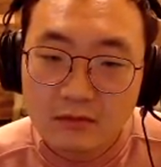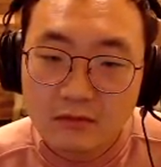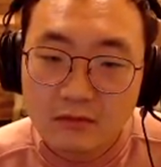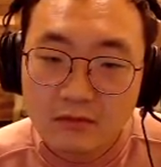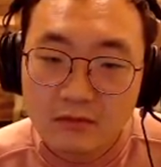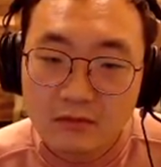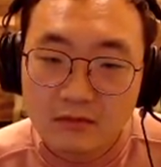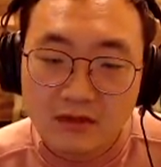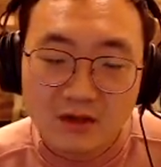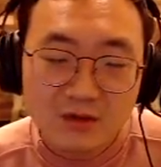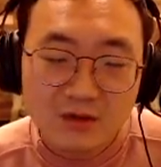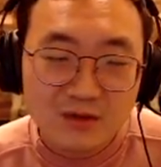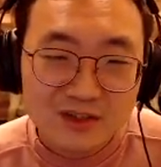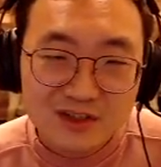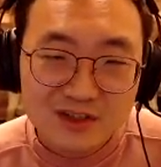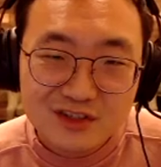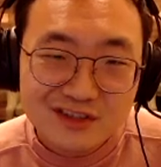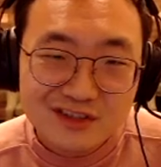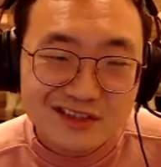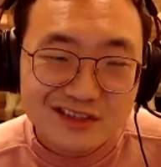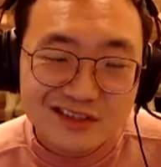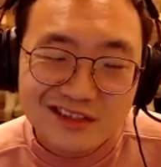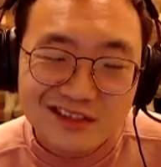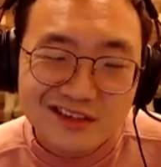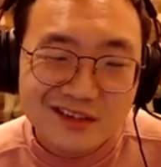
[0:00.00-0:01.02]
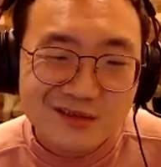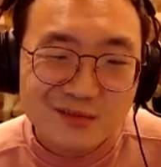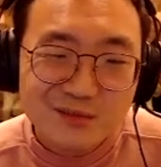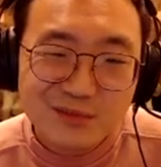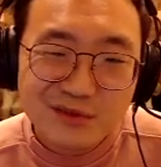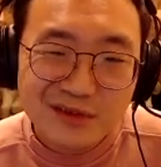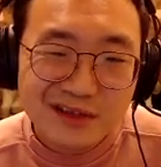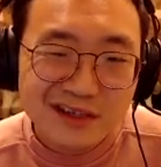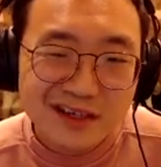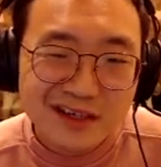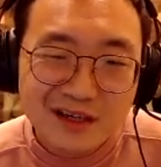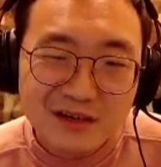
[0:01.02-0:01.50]
that we should just let them
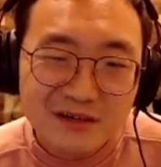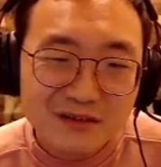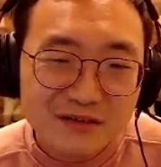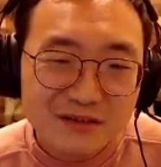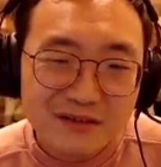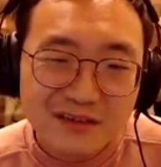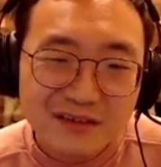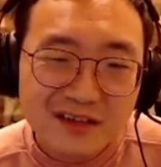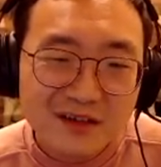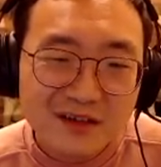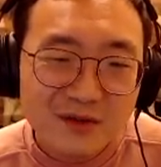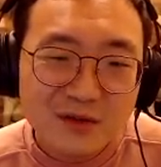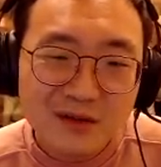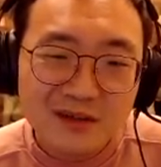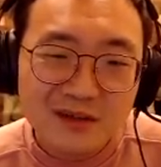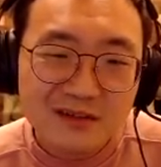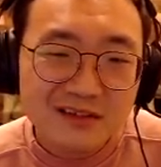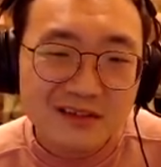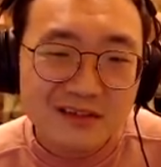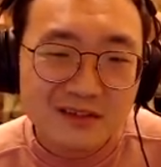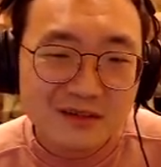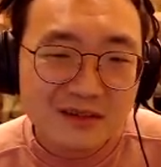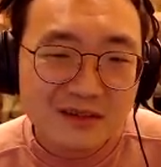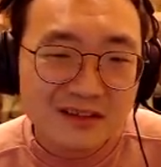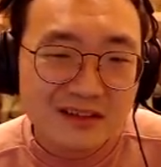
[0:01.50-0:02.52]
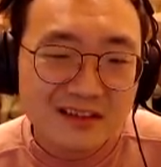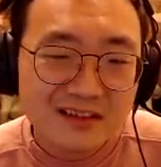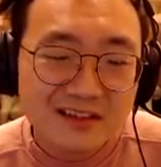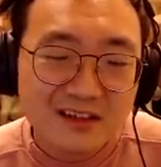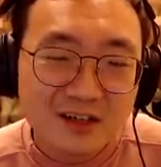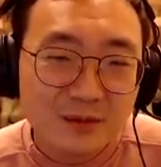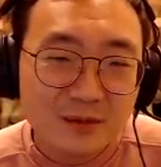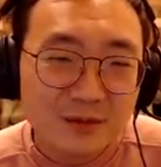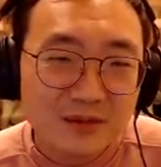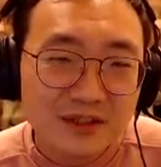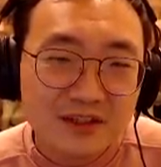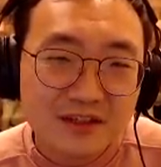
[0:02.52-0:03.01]
play however they want to in an
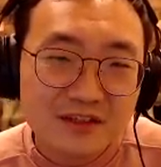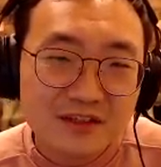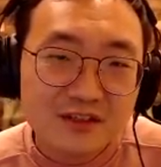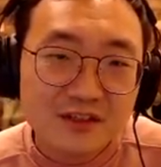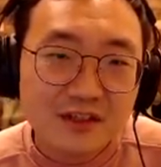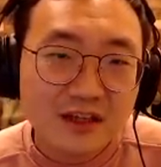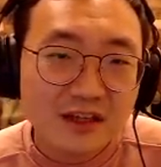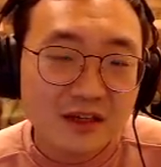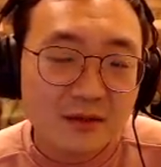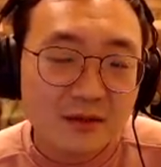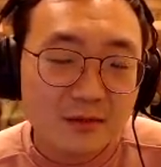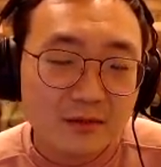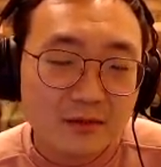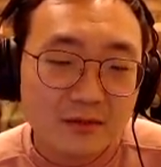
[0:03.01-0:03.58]
RPG game.